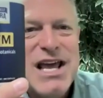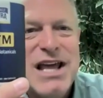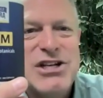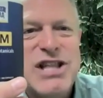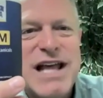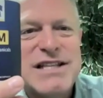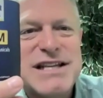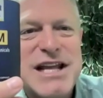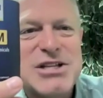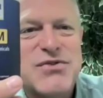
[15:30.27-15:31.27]
And that
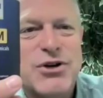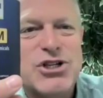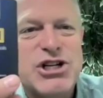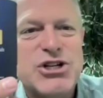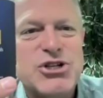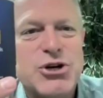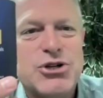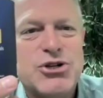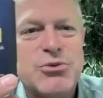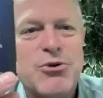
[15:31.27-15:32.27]
stands for ginger,
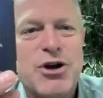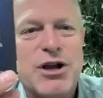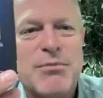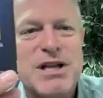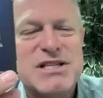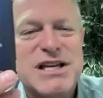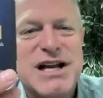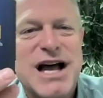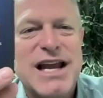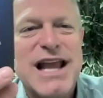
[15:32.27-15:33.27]
turmeric,
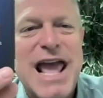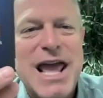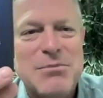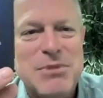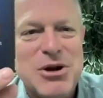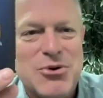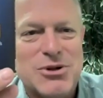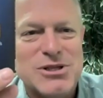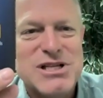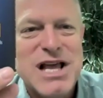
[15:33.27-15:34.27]
muscadine, and
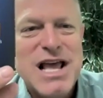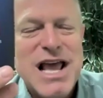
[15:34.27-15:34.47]
minerals.